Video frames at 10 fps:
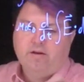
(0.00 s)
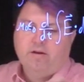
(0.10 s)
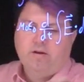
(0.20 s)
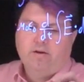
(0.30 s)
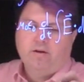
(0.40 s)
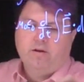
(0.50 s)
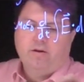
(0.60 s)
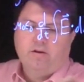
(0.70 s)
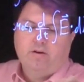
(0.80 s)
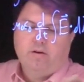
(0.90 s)

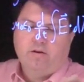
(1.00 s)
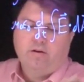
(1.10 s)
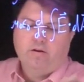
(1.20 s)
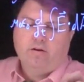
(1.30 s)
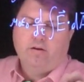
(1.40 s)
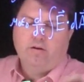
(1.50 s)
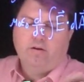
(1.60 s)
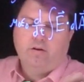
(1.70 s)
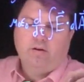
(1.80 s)
Nothing is said.